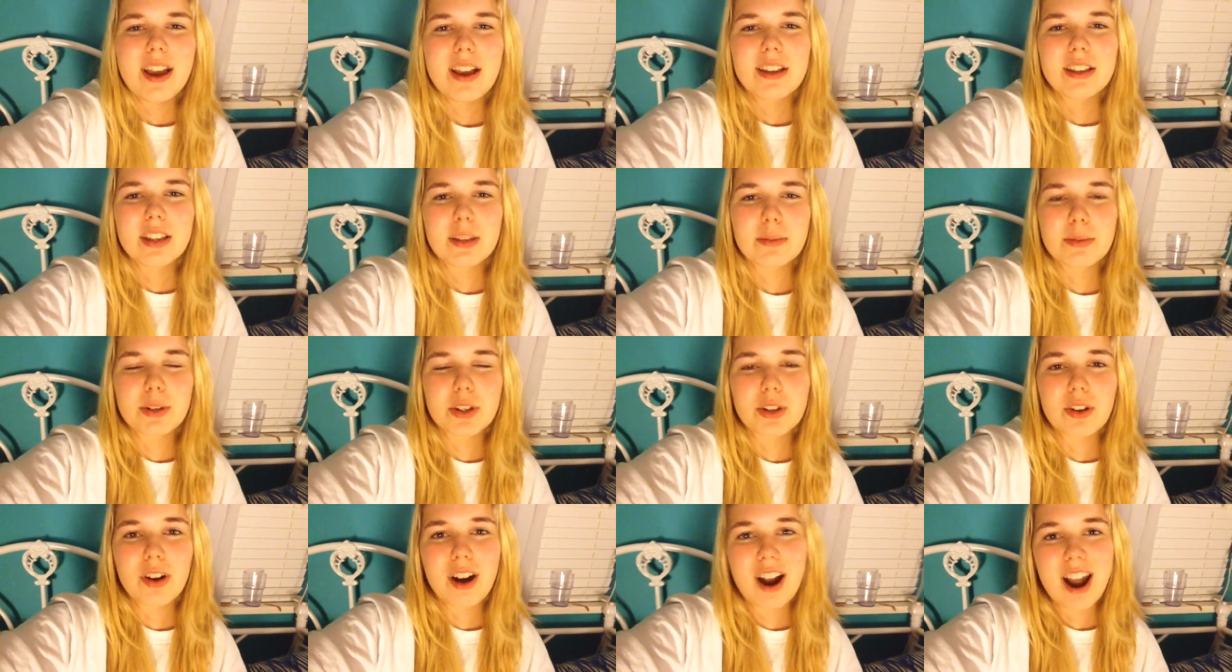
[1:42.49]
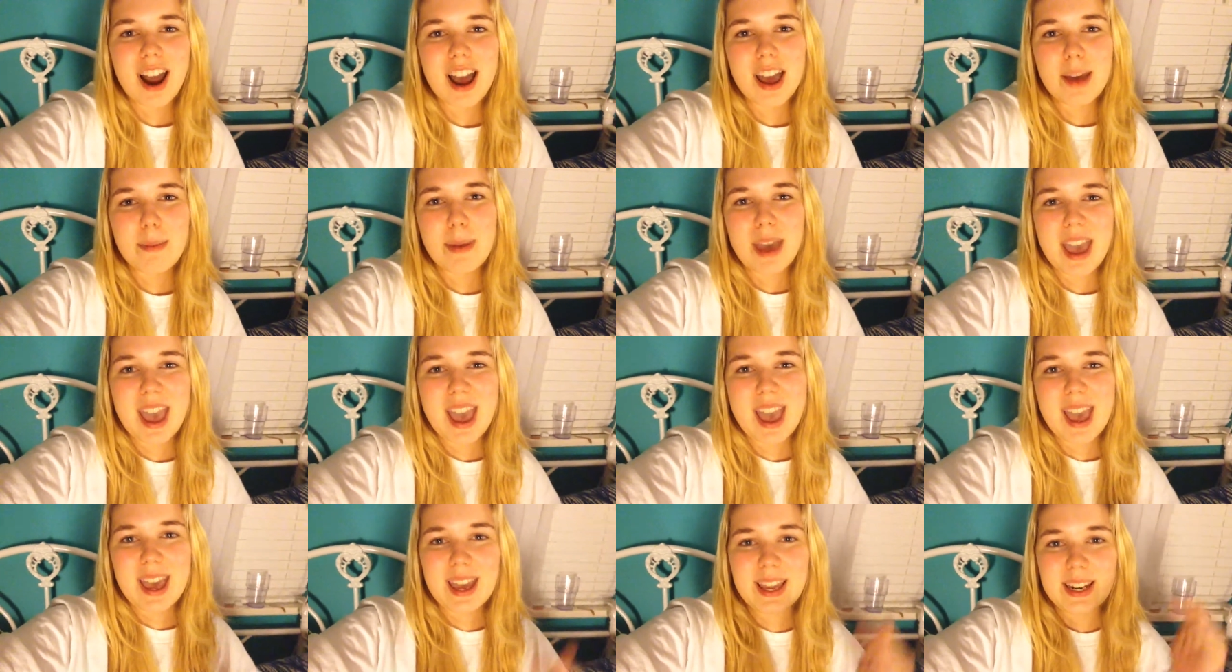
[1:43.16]
Subscribe
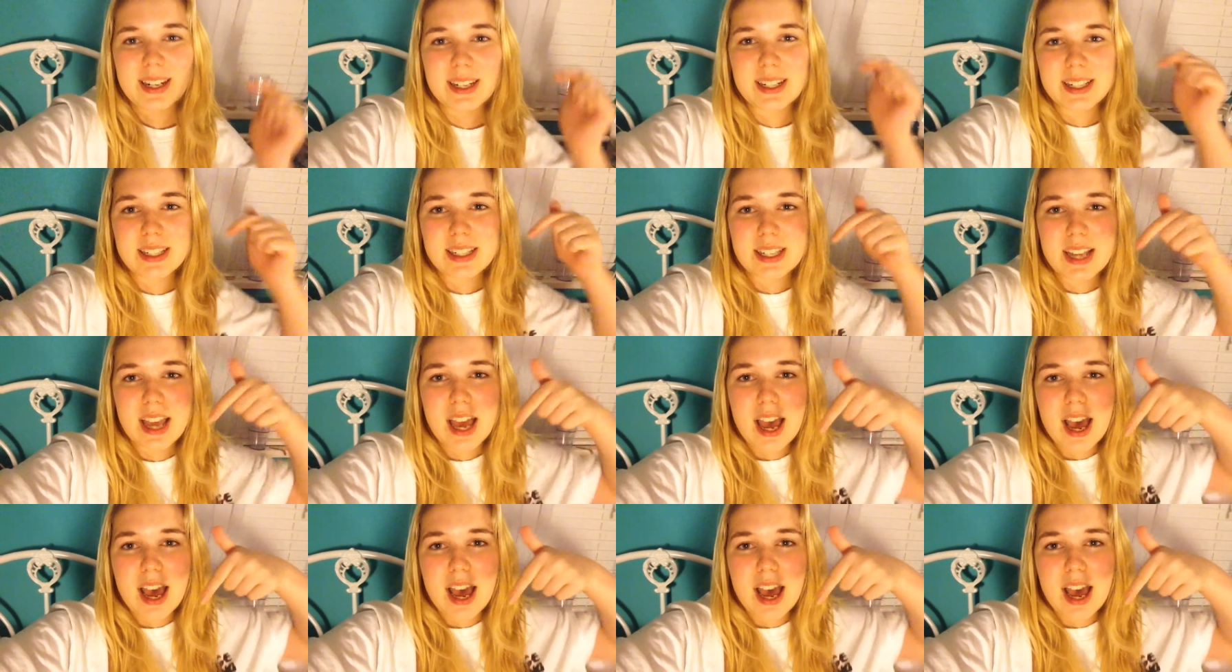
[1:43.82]
and